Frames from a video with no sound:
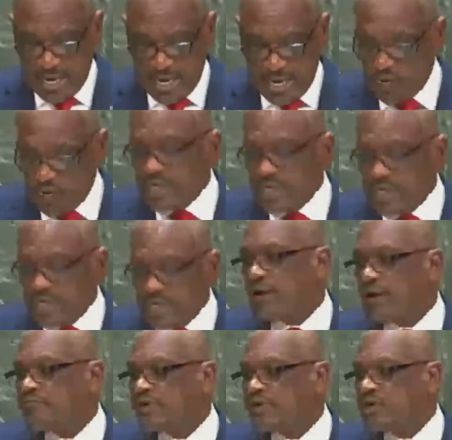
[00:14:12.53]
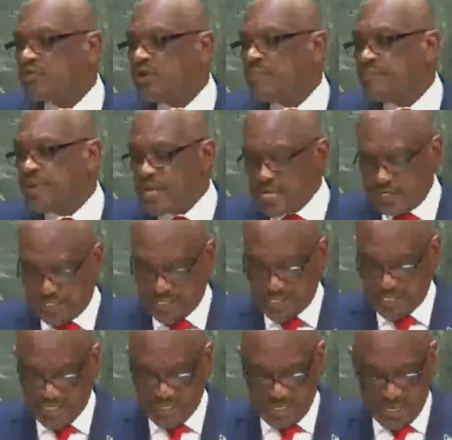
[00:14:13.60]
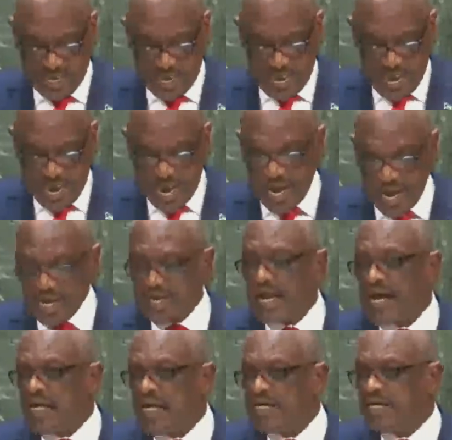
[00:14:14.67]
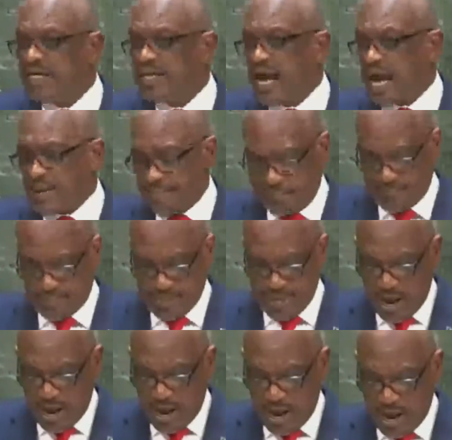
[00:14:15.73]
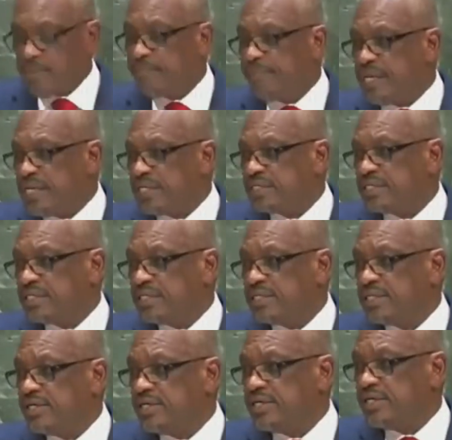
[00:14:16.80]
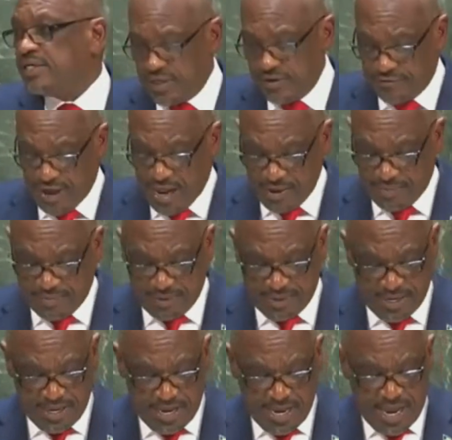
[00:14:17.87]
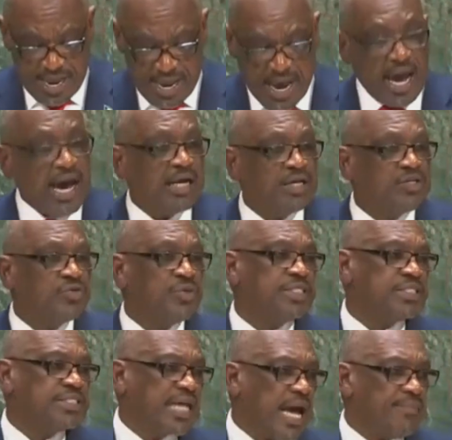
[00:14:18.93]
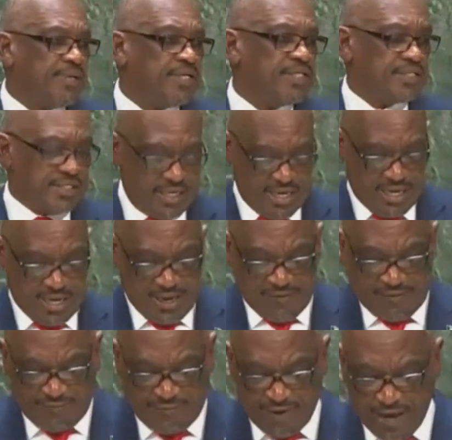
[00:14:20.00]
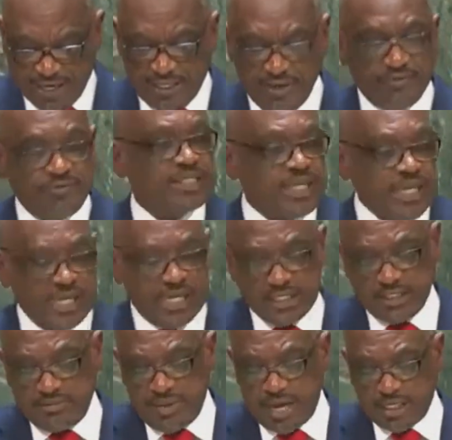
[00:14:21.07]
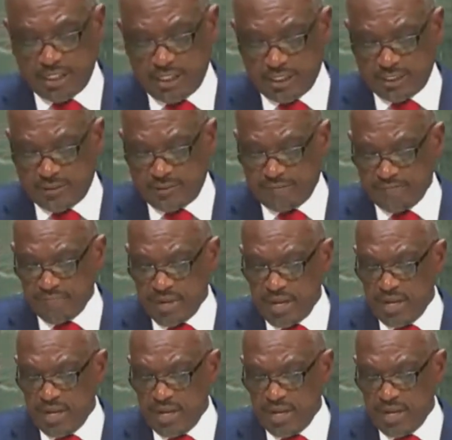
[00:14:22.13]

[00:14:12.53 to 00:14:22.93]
increase our vulnerability and handicap our ability to develop and to establish effective resilience measures.